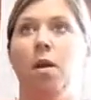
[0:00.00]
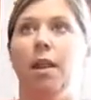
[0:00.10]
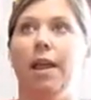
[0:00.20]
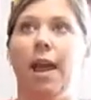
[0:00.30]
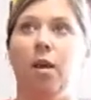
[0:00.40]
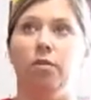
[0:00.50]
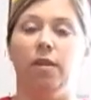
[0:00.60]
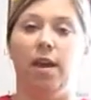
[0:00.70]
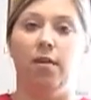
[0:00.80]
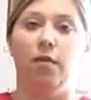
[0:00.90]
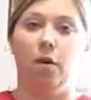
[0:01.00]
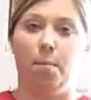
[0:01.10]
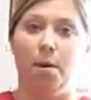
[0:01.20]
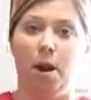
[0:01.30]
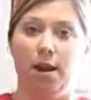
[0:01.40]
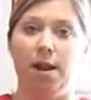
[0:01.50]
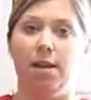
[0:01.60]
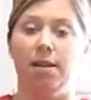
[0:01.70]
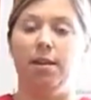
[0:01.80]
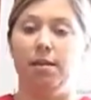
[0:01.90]
like outside of her body,
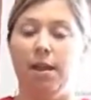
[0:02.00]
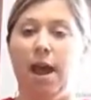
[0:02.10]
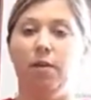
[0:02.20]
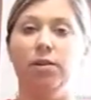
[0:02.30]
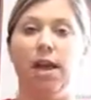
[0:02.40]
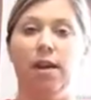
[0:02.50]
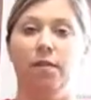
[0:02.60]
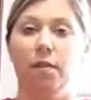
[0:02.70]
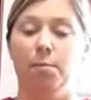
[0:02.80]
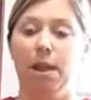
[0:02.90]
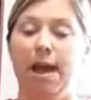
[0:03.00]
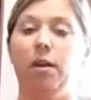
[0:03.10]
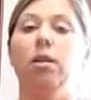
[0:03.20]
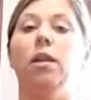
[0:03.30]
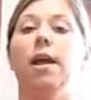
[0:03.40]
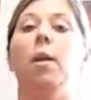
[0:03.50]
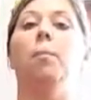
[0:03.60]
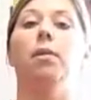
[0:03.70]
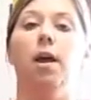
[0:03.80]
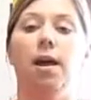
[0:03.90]
outside of the bladder, like
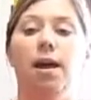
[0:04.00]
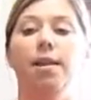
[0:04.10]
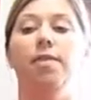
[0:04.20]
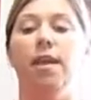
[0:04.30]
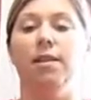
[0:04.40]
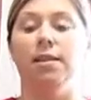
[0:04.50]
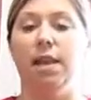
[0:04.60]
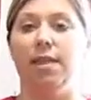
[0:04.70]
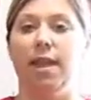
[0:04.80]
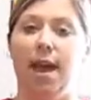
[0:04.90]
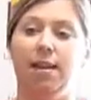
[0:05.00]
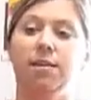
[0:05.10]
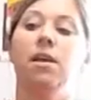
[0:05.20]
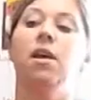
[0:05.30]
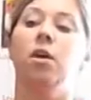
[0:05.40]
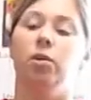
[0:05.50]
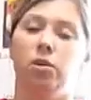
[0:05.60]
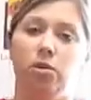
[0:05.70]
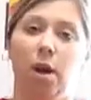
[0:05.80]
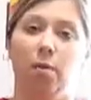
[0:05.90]
blood, things like that.
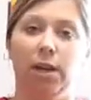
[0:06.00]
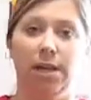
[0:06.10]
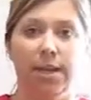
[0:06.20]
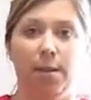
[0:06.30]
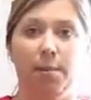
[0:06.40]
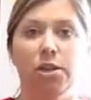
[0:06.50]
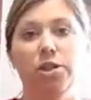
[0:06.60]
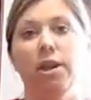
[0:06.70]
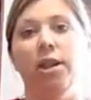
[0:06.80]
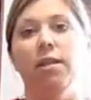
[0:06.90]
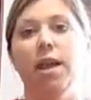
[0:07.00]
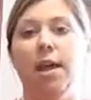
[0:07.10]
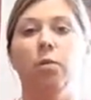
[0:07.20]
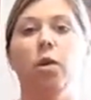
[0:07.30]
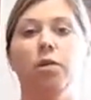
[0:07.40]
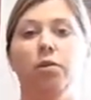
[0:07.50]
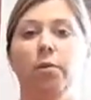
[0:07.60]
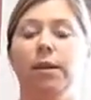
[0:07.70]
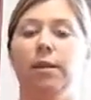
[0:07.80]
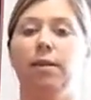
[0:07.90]
Do not want to damage anything while
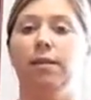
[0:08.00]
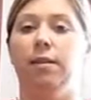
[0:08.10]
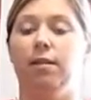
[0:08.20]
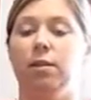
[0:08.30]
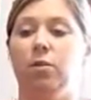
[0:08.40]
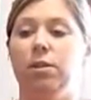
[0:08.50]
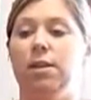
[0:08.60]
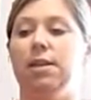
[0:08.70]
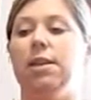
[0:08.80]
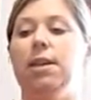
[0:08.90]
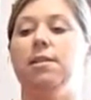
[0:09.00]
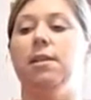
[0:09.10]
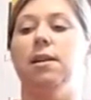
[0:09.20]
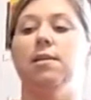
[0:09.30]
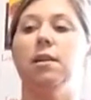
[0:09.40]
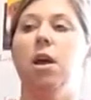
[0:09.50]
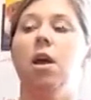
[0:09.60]
doing the cystocentesis.